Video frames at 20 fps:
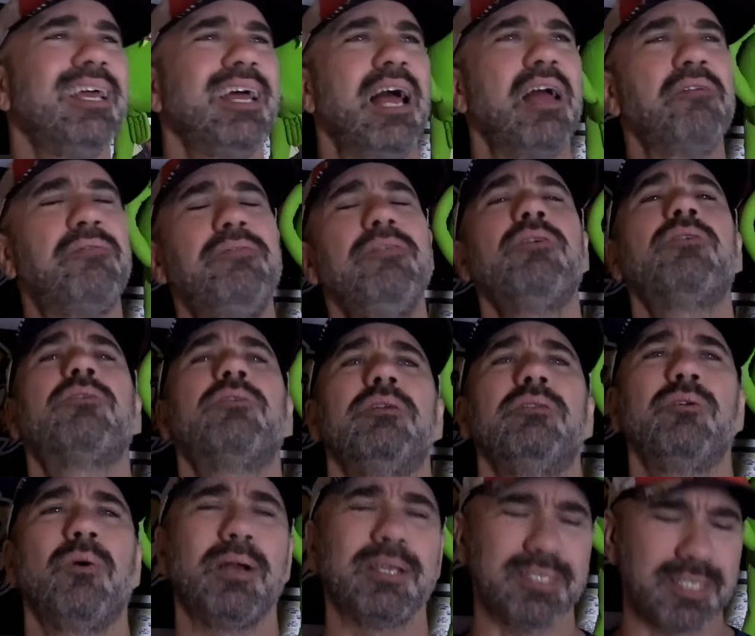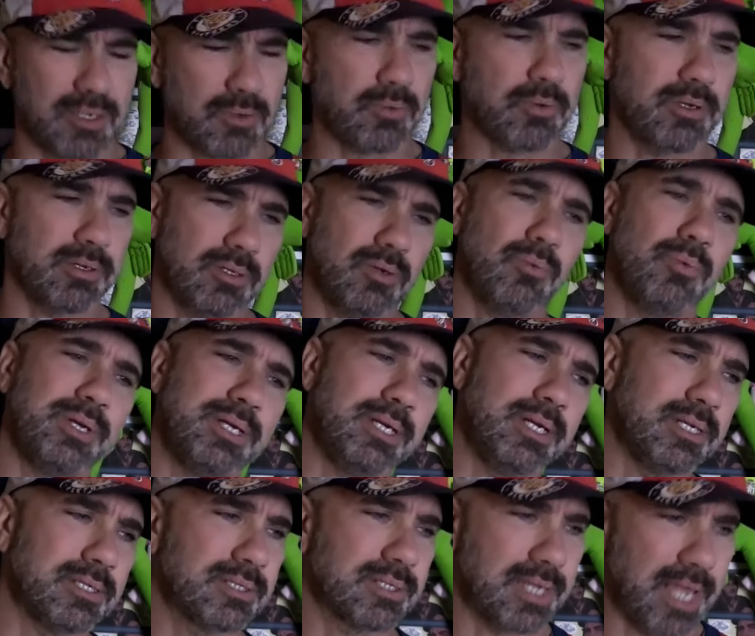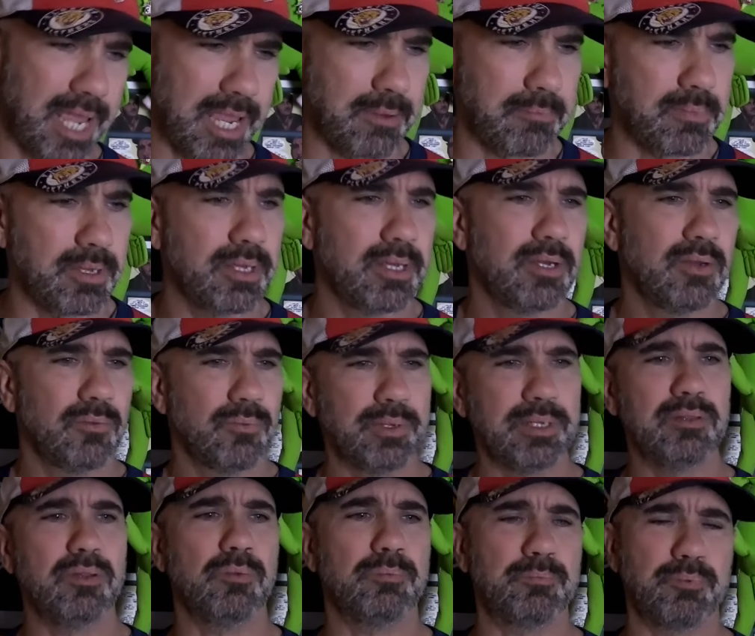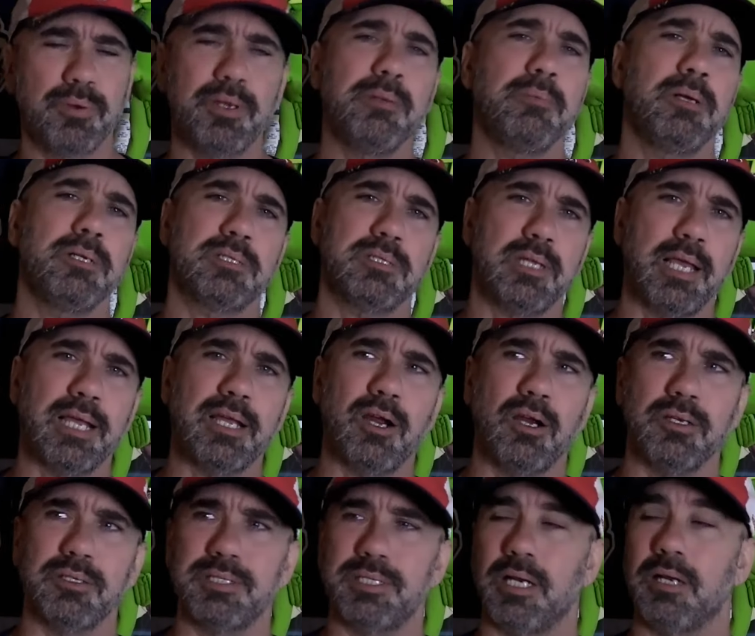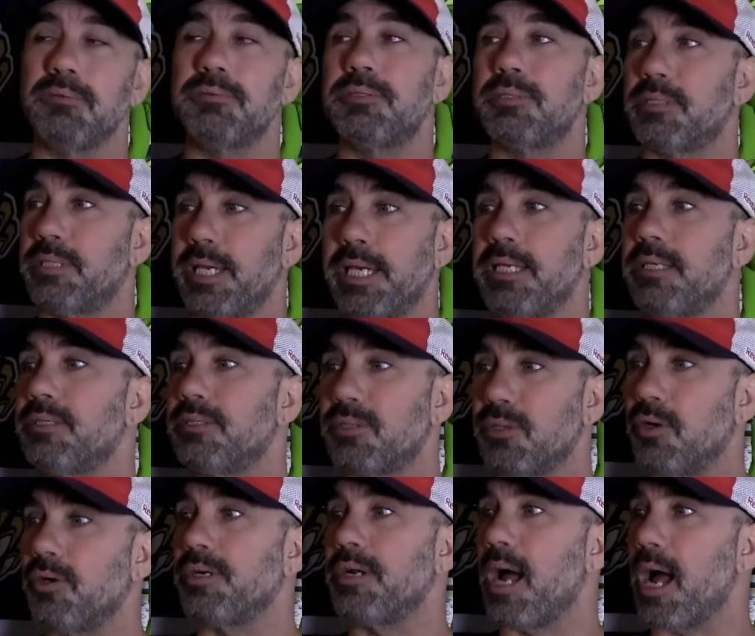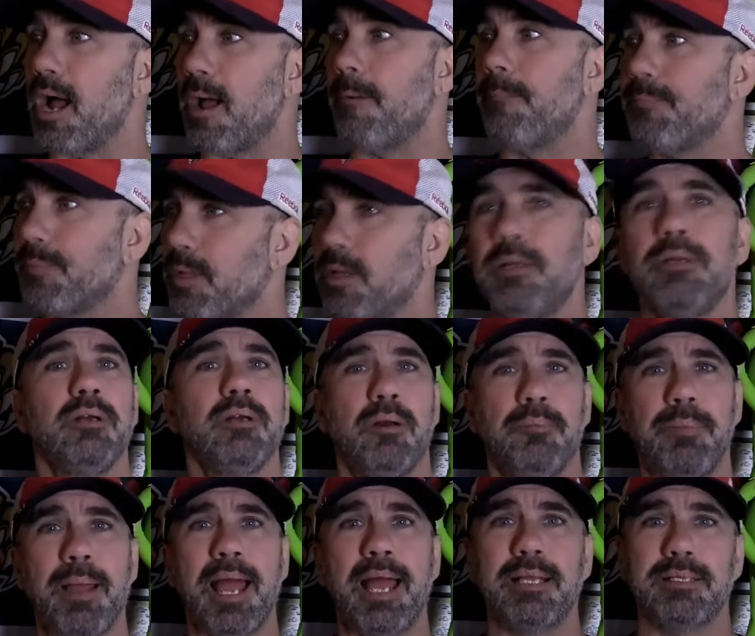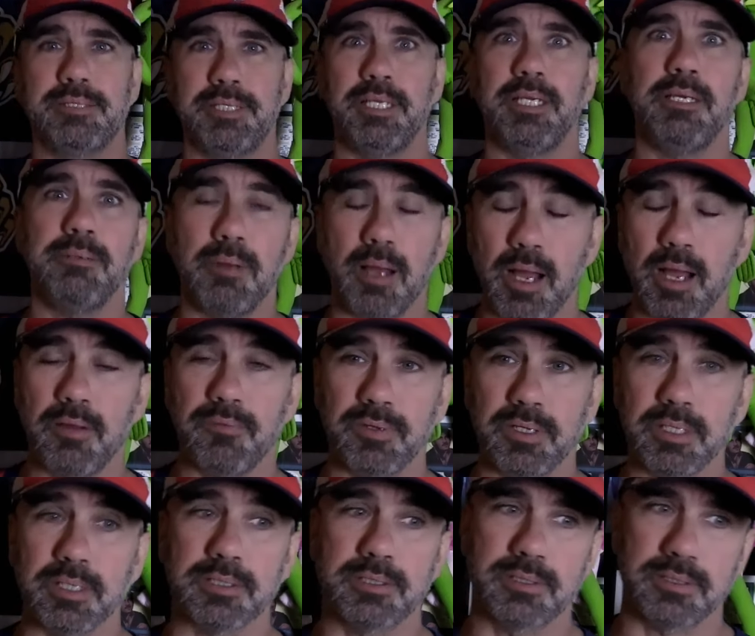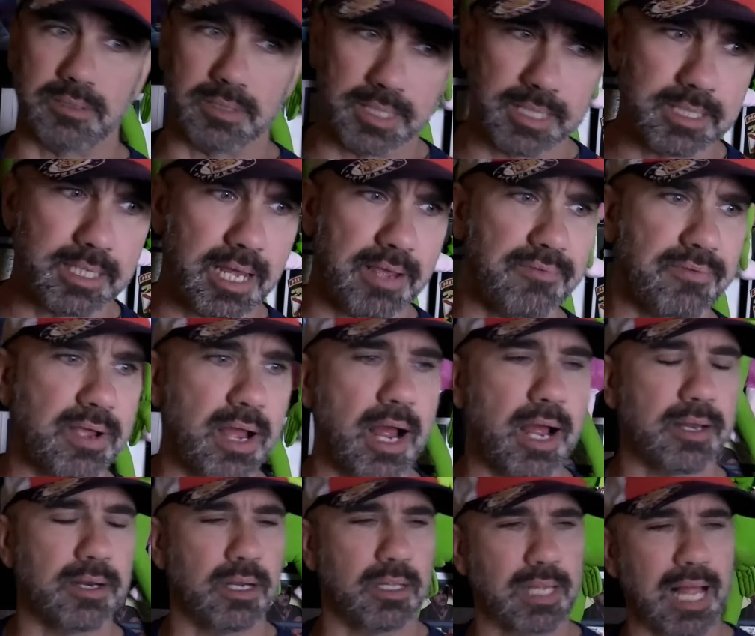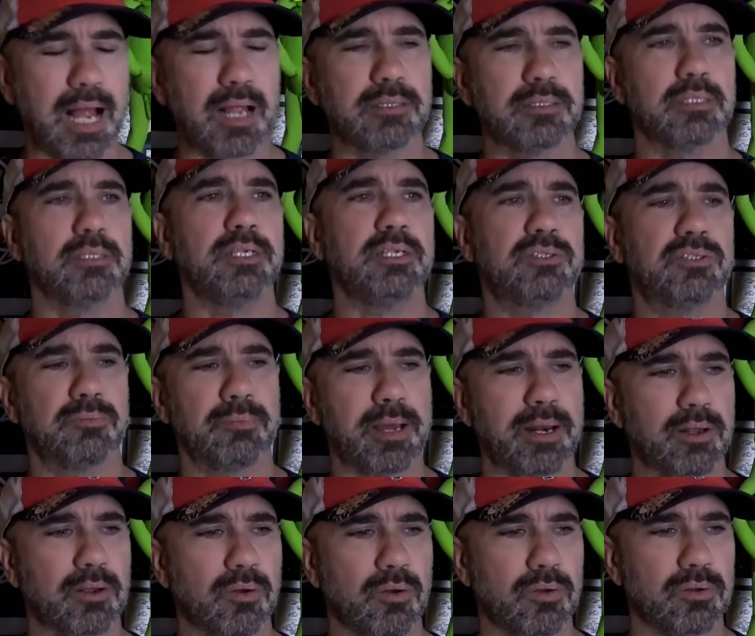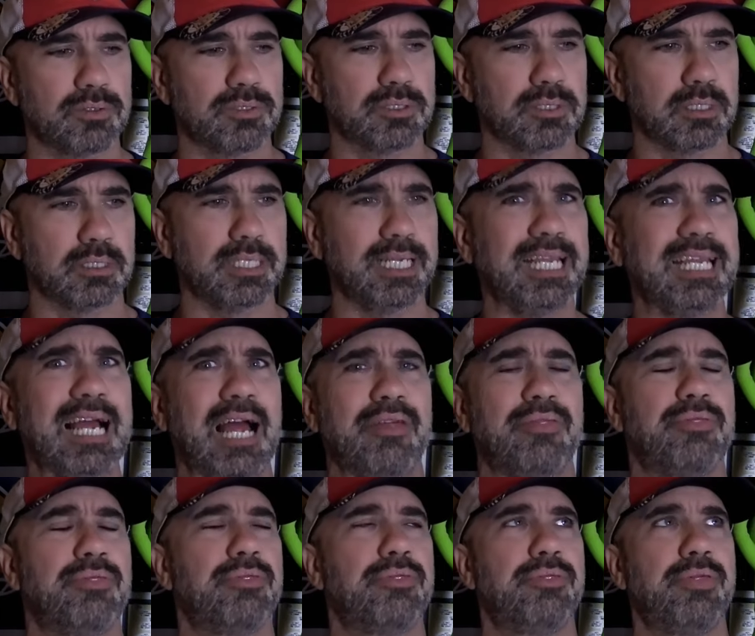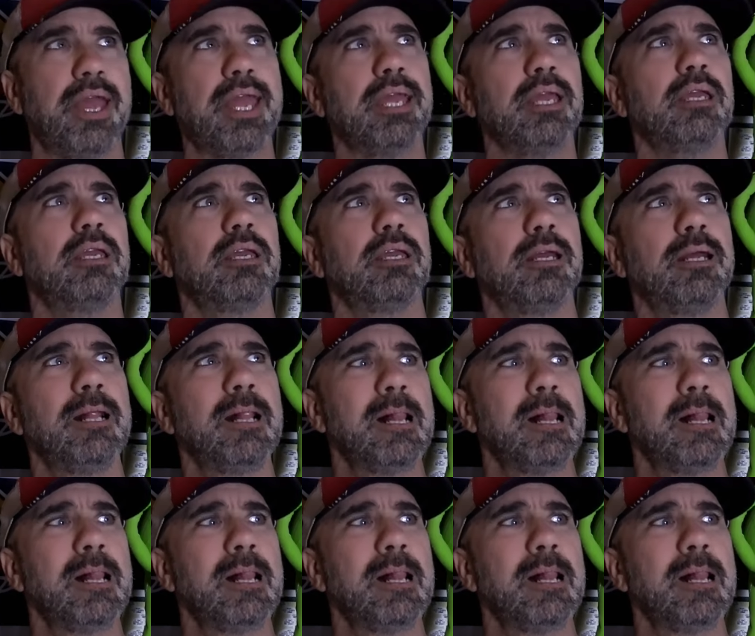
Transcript: I feel good, though. I think we're going to win this game. We look pretty much like ourselves. The Kings are not a bad team, obviously. They've got allowed the least amount of goals in the league, I think.